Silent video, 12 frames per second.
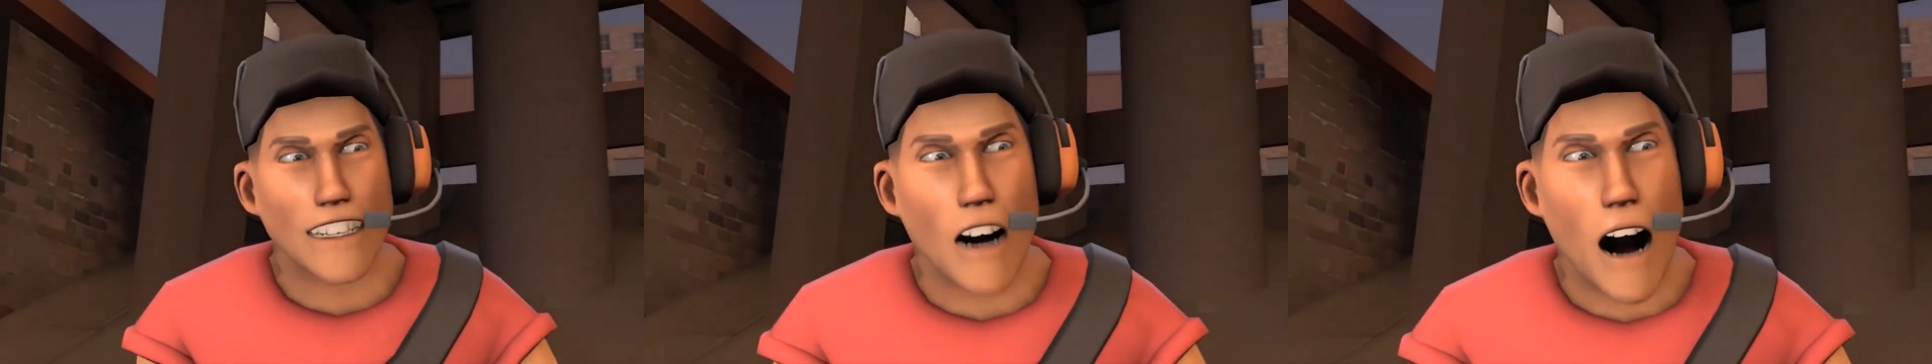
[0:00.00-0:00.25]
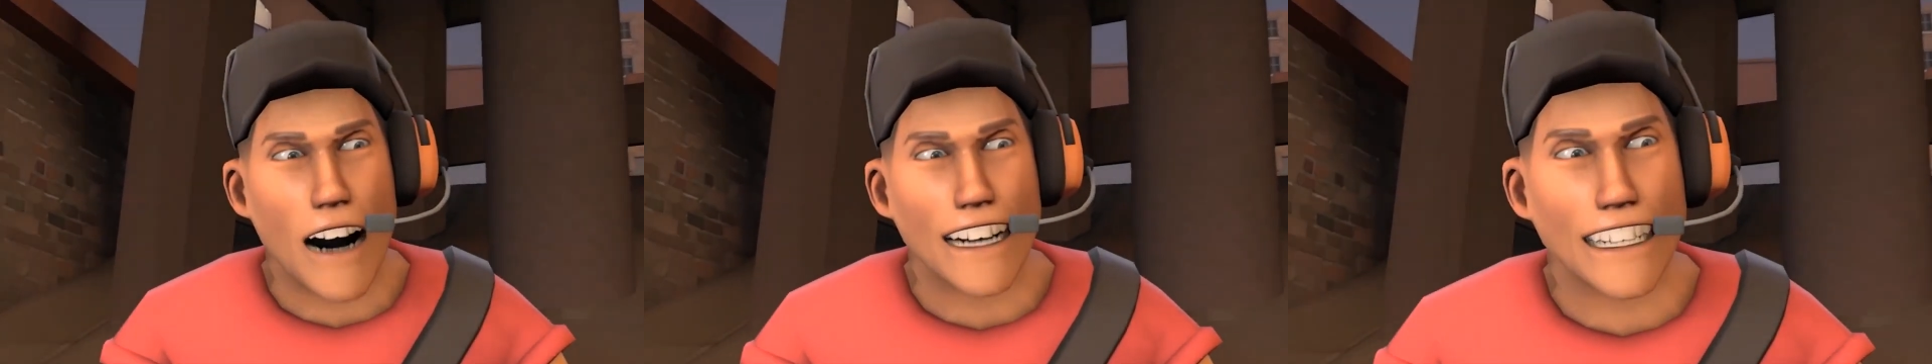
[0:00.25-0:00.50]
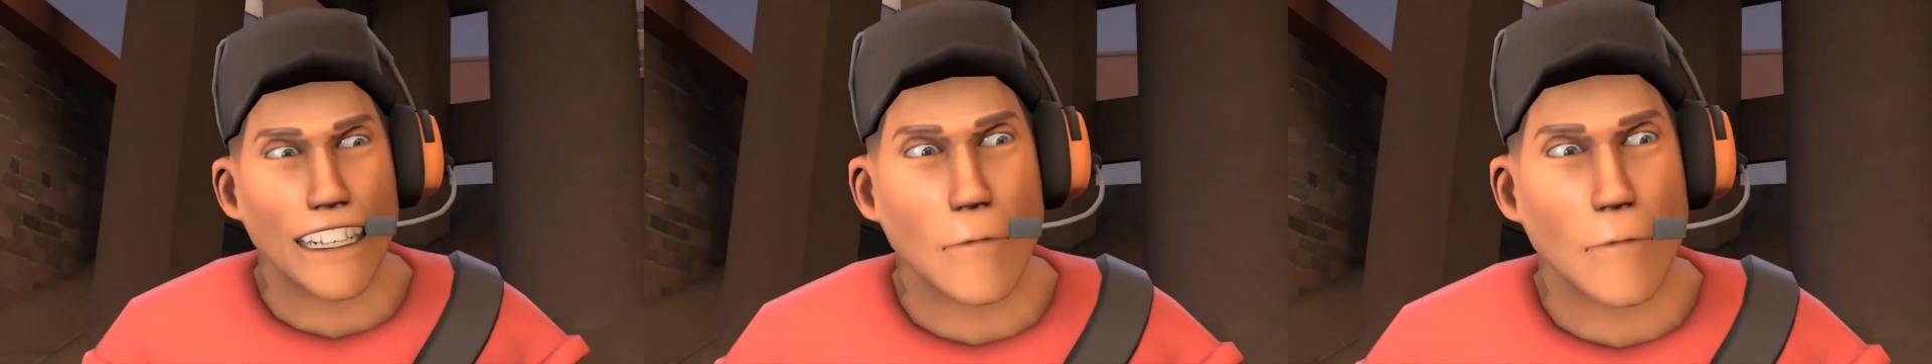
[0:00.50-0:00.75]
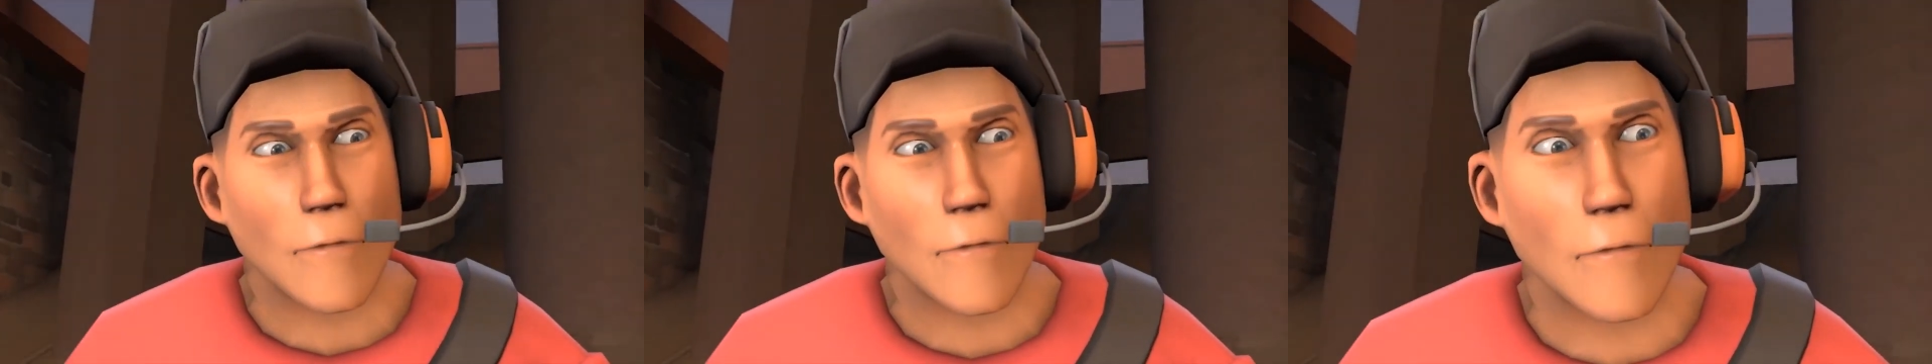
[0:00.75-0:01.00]
just
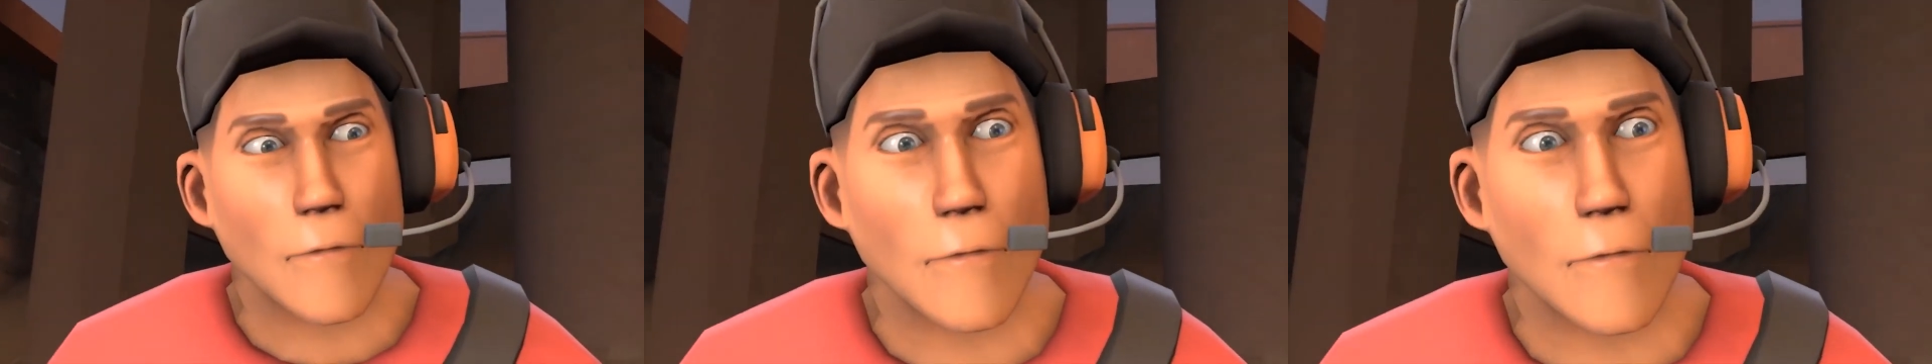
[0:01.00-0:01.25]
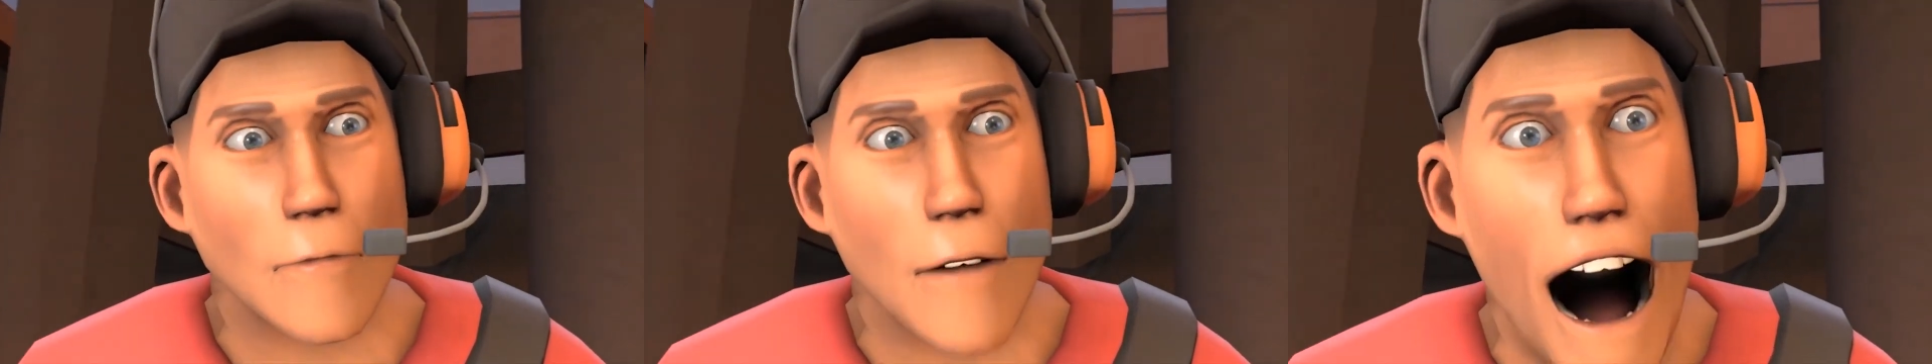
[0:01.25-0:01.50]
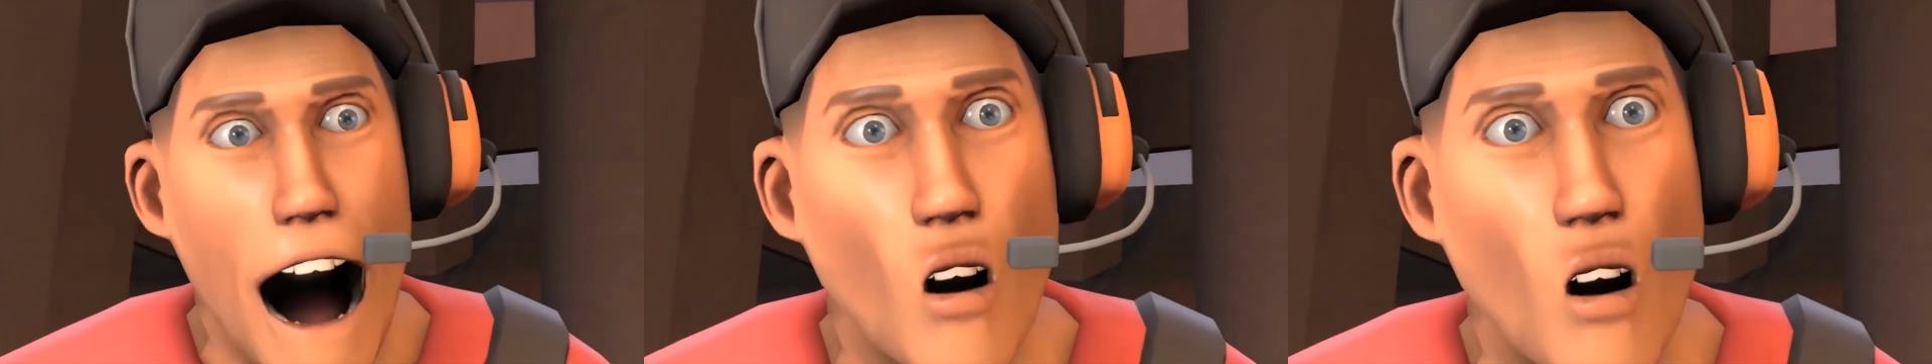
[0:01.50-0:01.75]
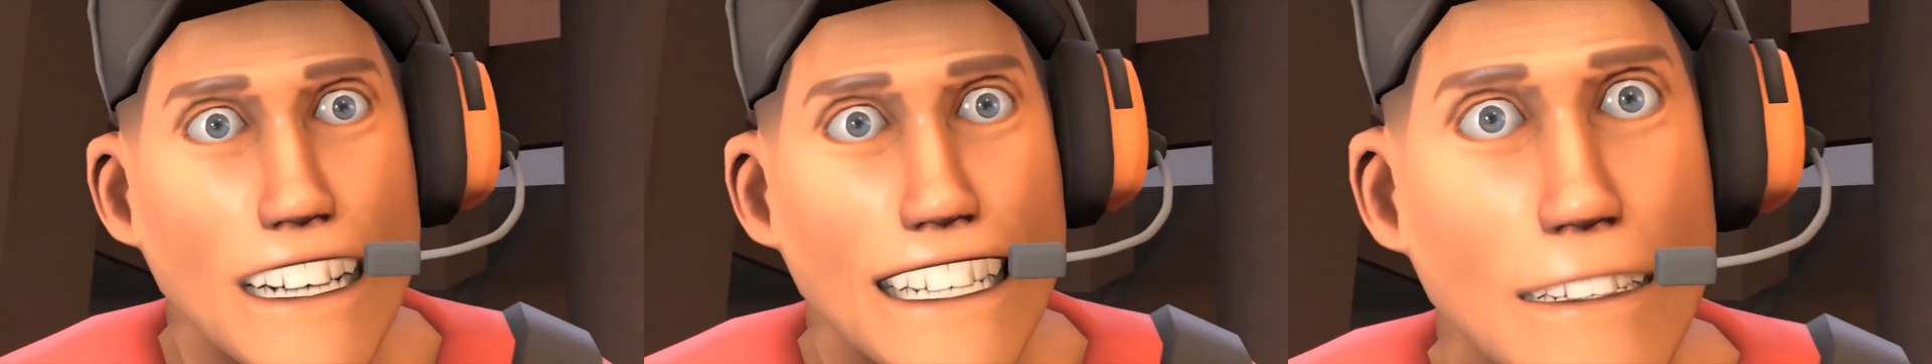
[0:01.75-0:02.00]

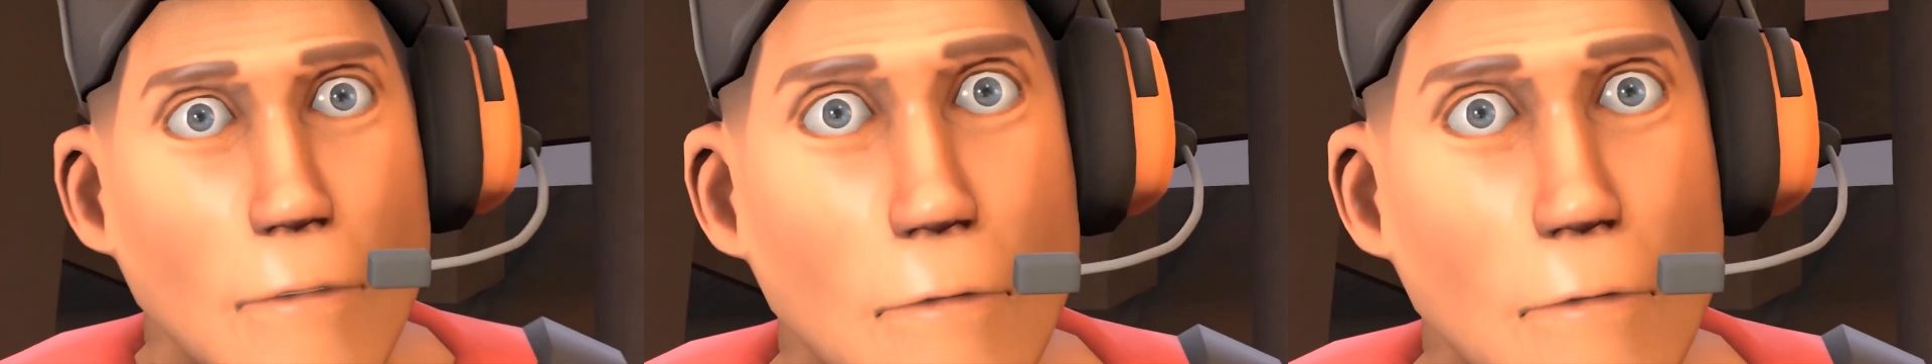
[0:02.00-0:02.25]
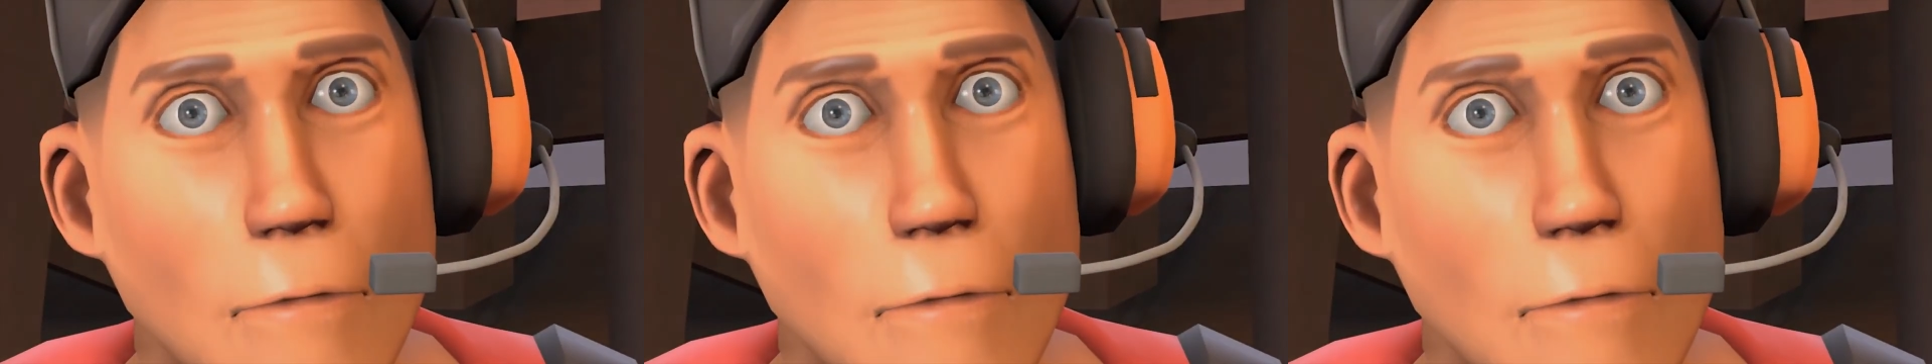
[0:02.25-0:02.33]
ends.